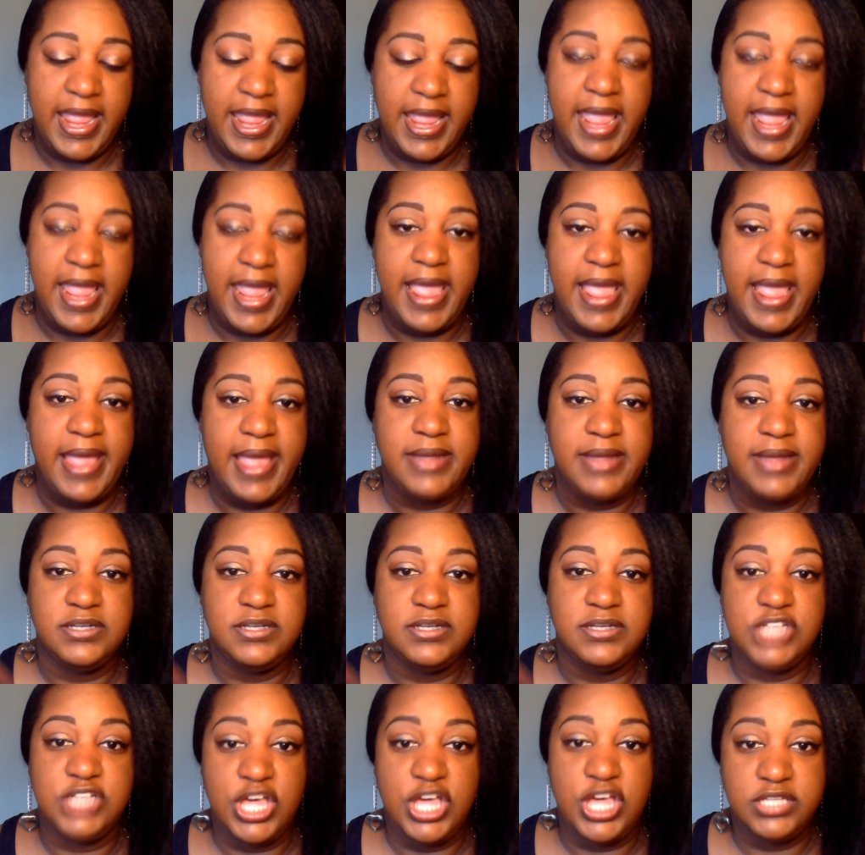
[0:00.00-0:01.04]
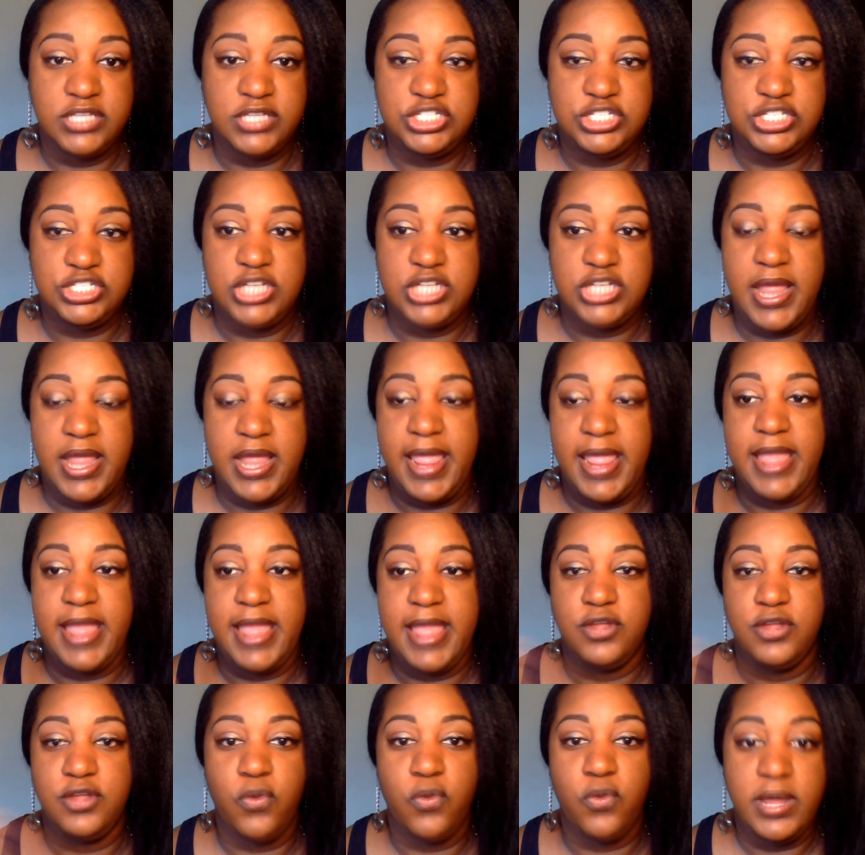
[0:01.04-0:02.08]
and Dutch
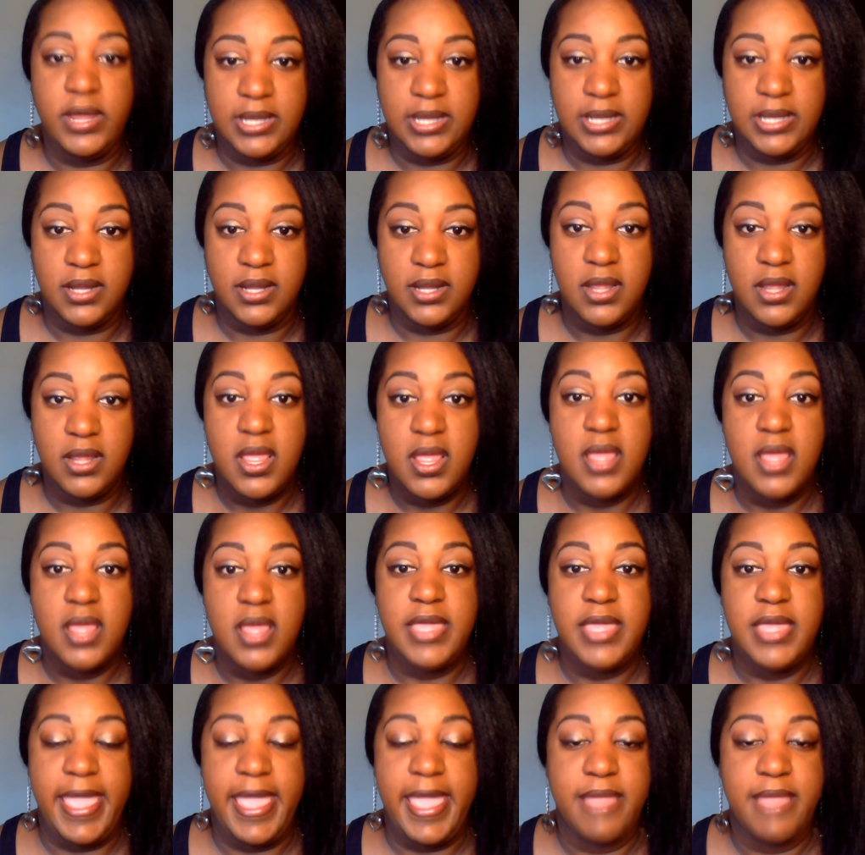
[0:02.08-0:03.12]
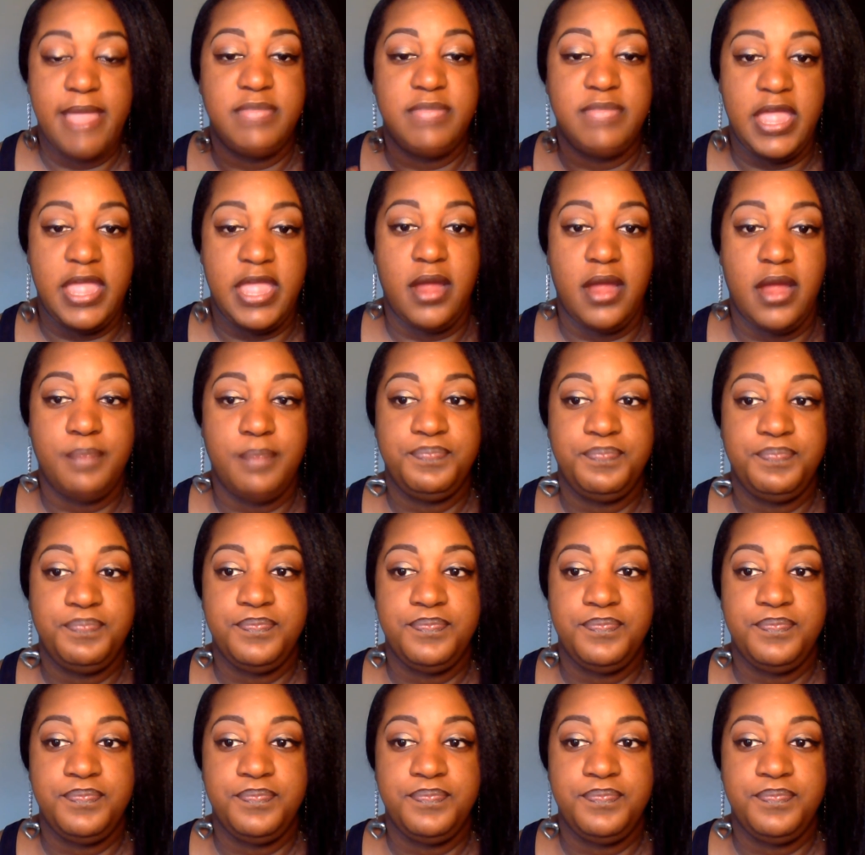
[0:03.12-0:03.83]
and Quinlan came there,